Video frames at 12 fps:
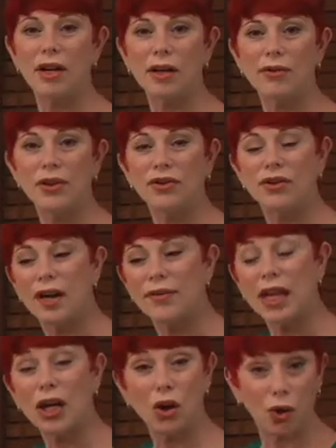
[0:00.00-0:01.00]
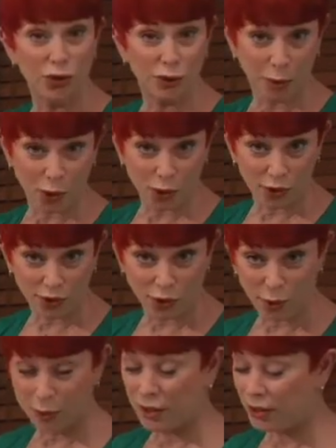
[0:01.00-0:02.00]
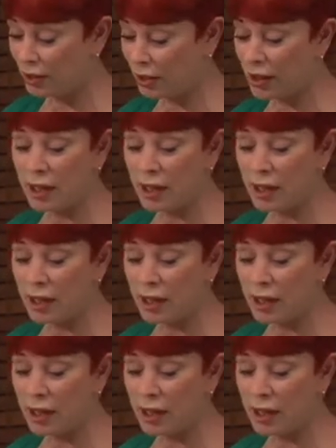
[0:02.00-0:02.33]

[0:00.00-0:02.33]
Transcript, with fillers: all of the stuff that holds pores open,